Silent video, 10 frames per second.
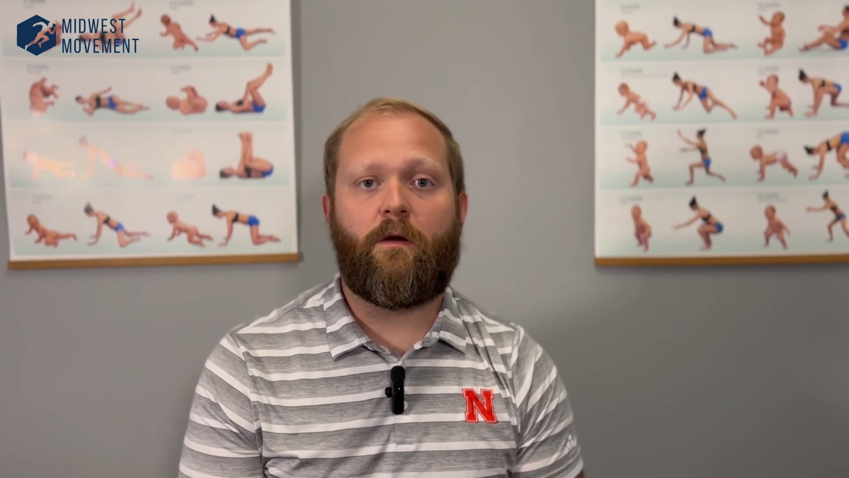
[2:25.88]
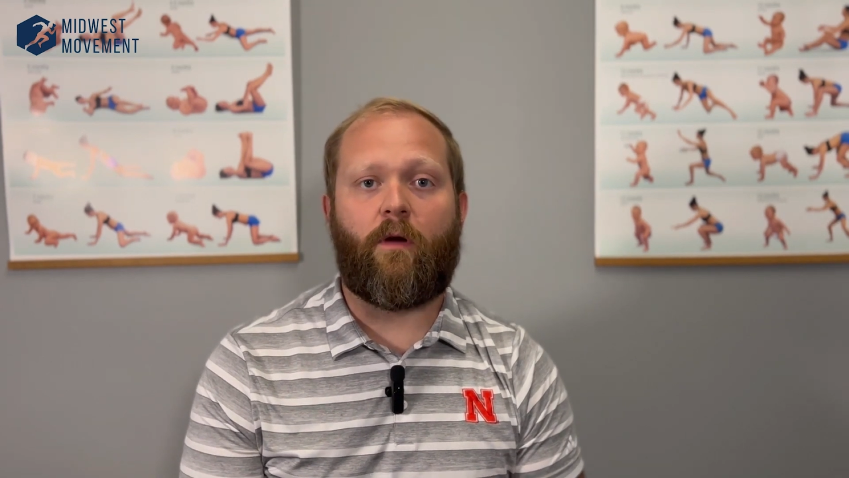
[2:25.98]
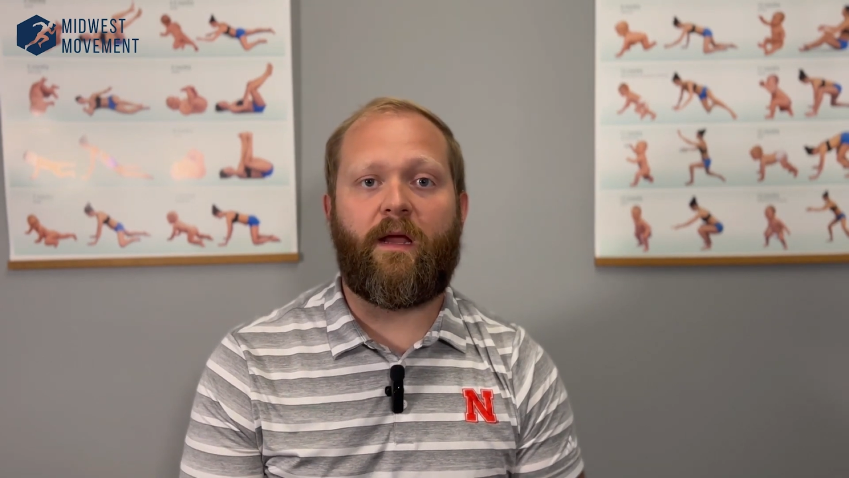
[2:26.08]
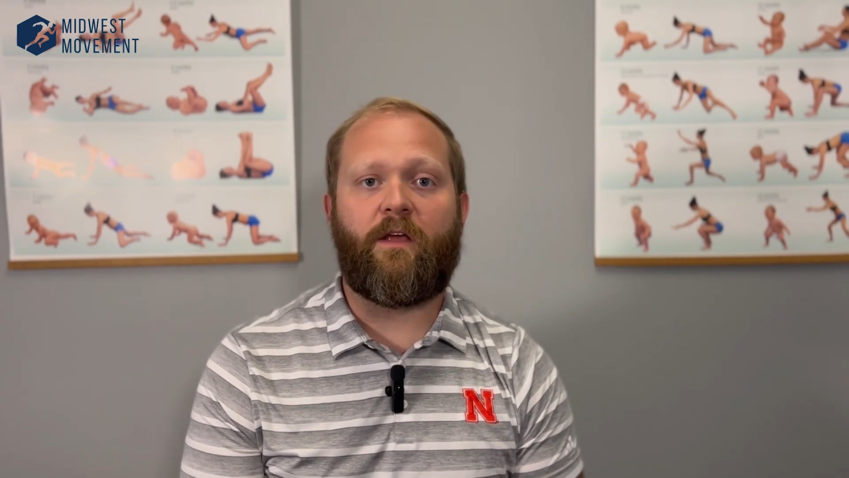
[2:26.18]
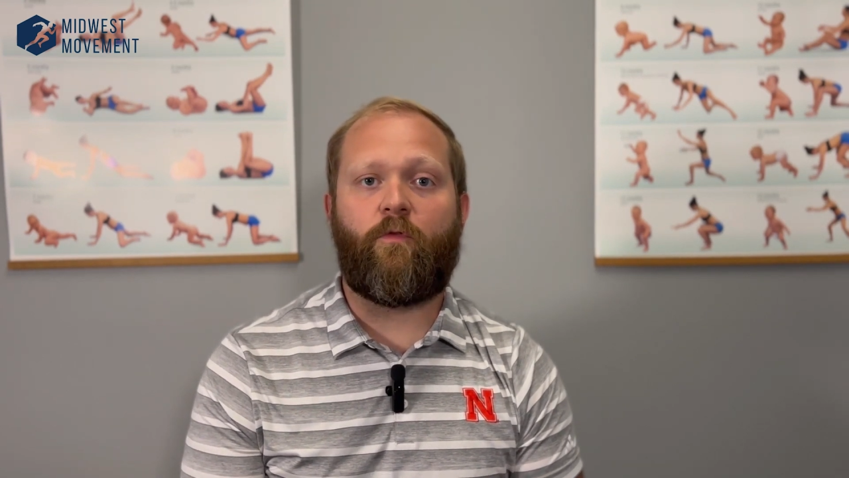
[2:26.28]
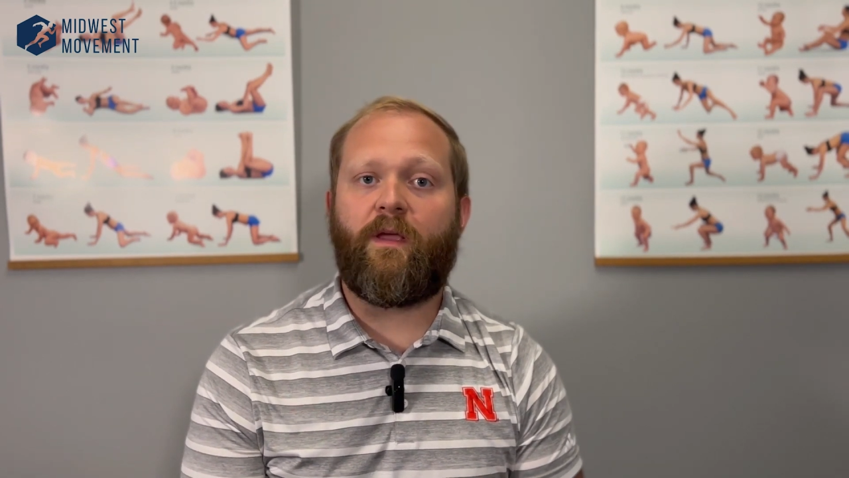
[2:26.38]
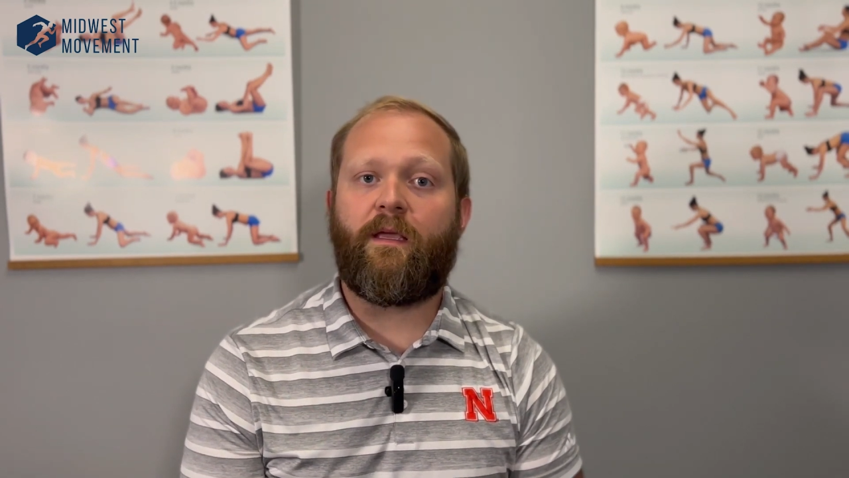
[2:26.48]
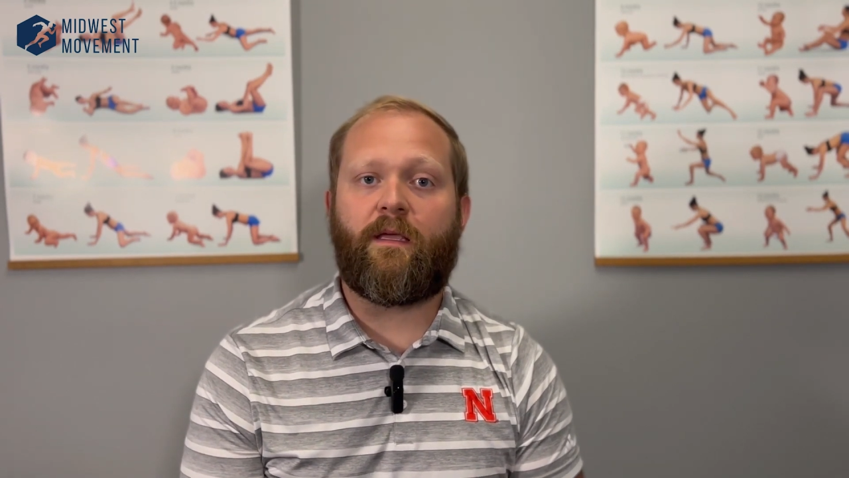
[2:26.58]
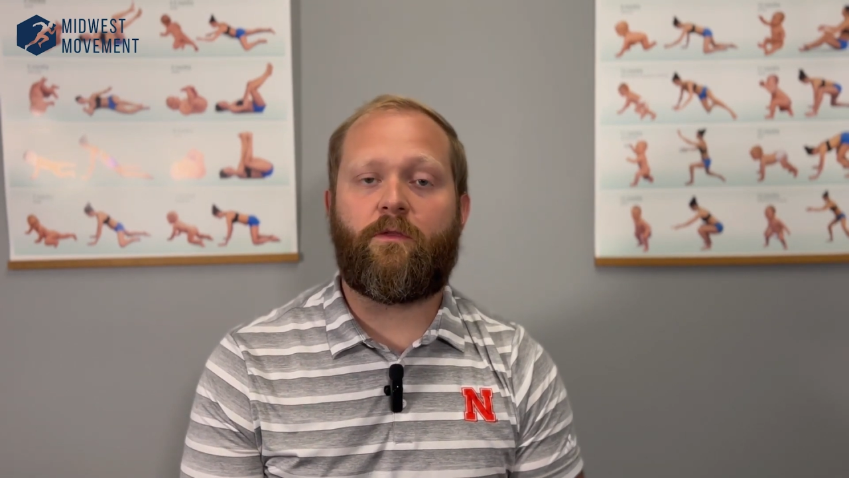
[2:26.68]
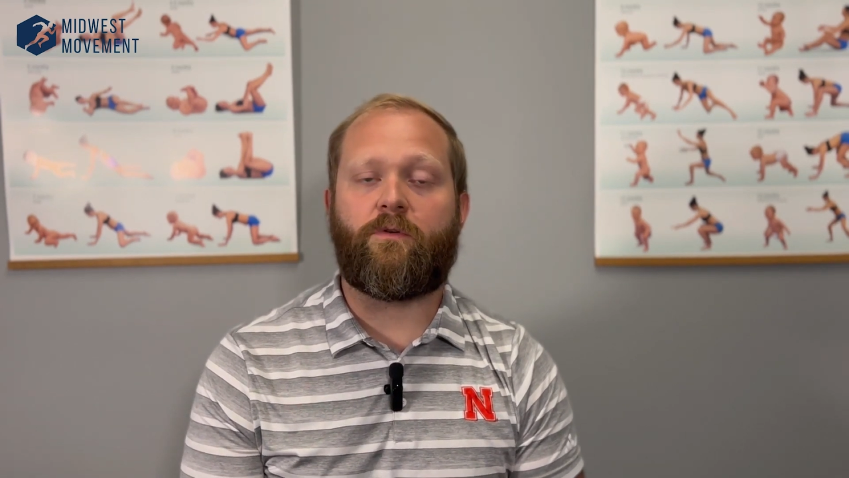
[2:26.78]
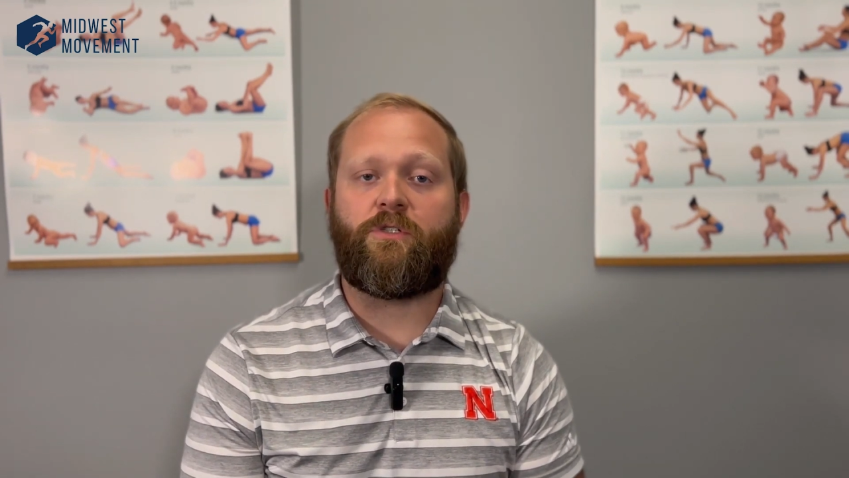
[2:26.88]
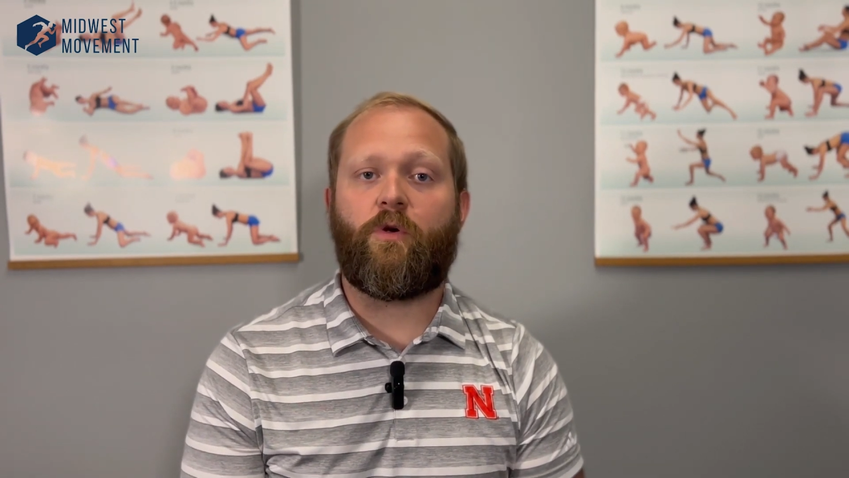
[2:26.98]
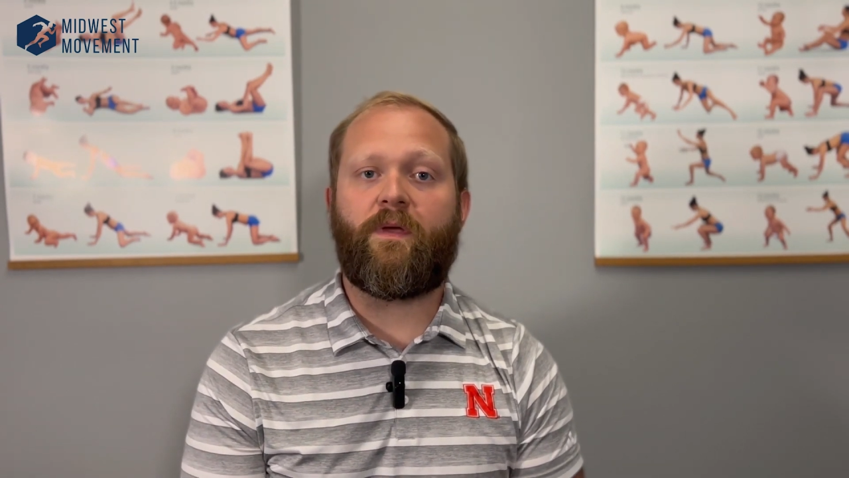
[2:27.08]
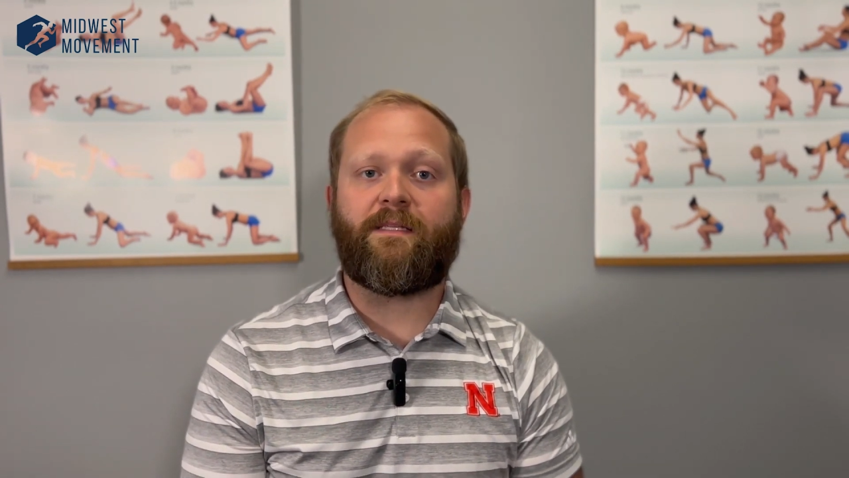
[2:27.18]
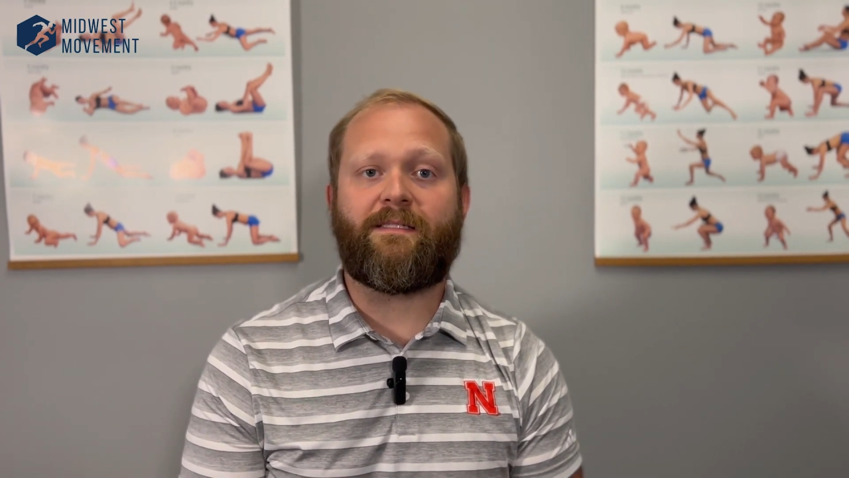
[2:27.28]
right? If we can get those
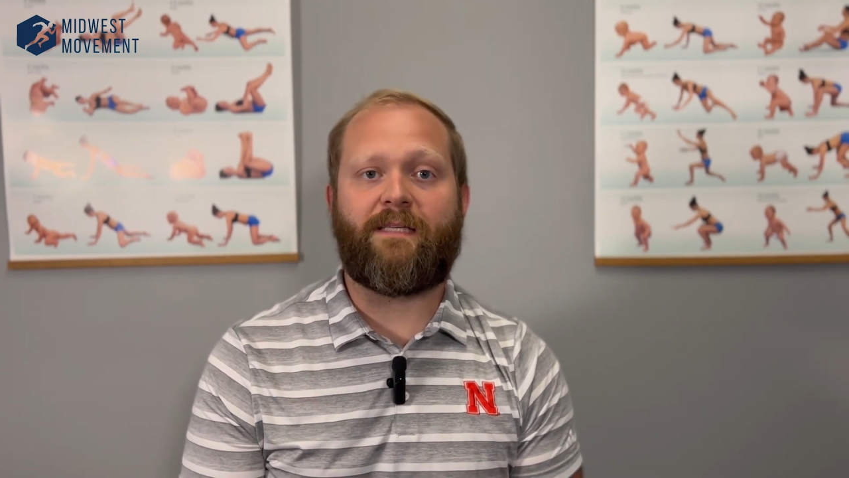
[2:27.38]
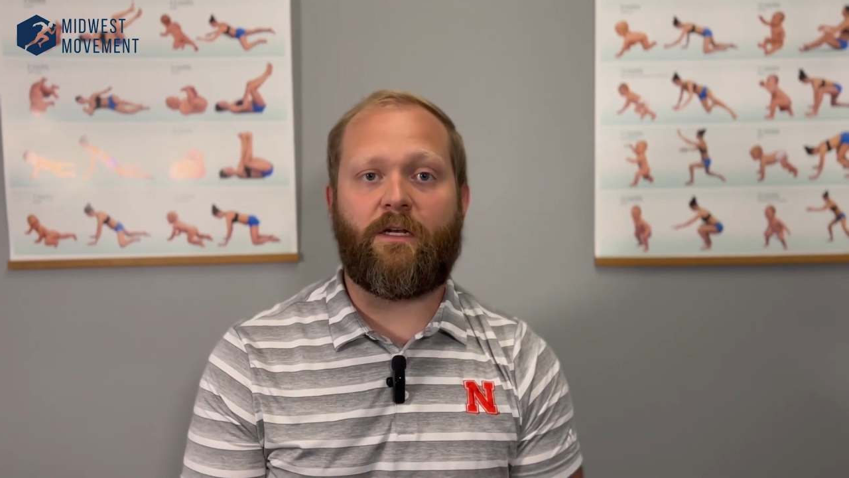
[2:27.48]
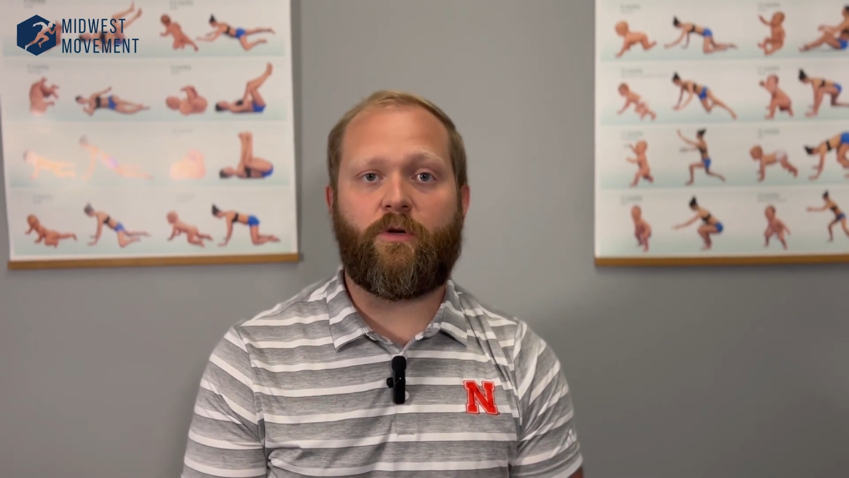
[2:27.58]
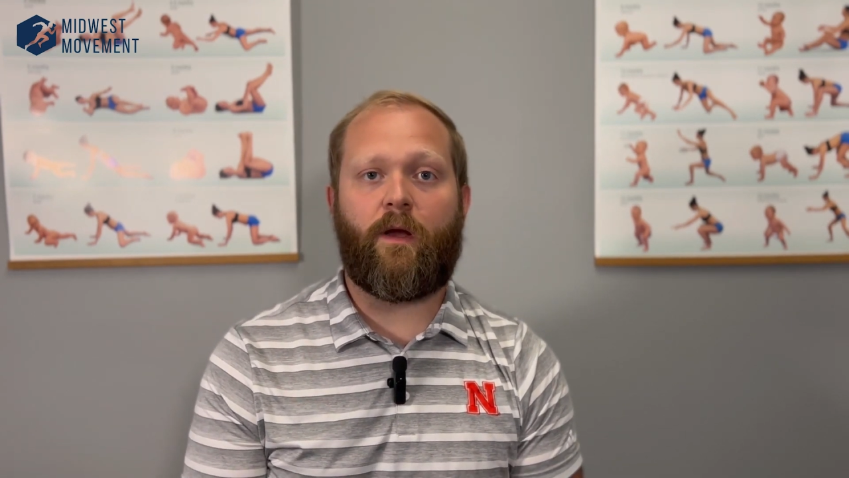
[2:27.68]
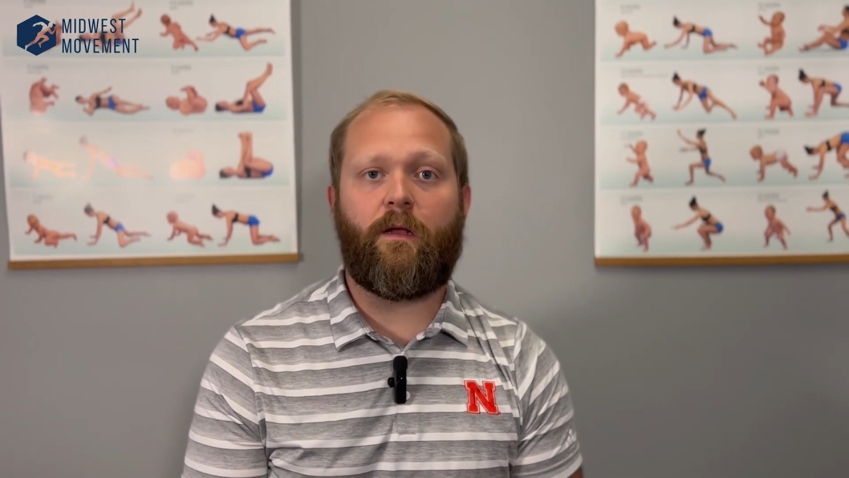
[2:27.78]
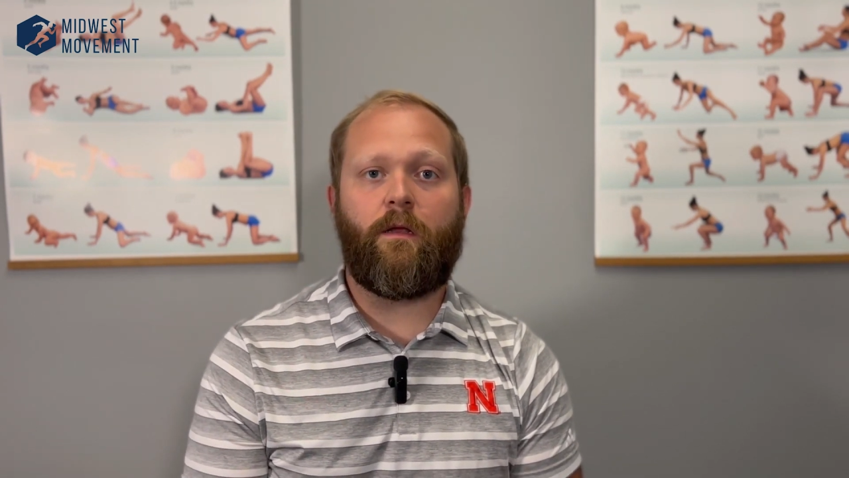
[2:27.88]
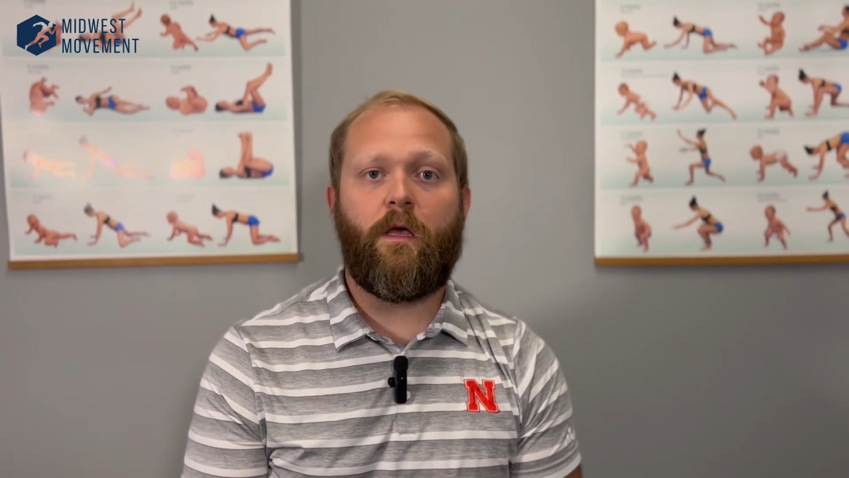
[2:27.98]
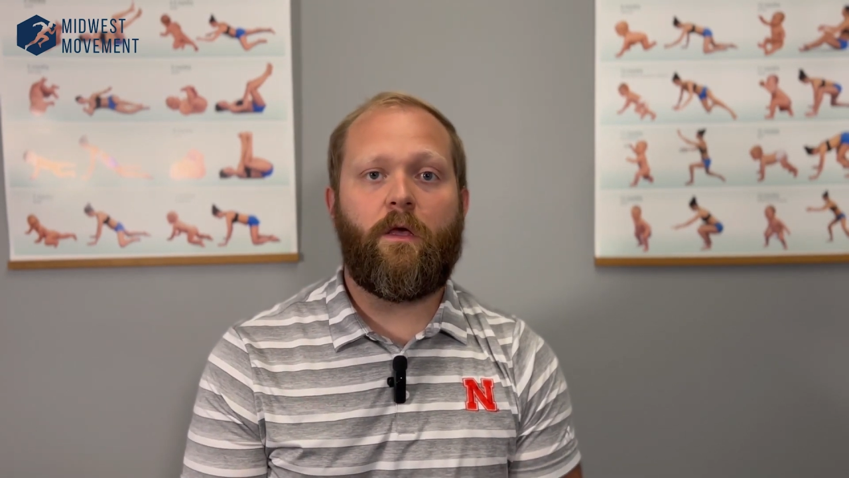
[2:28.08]
joints centrated,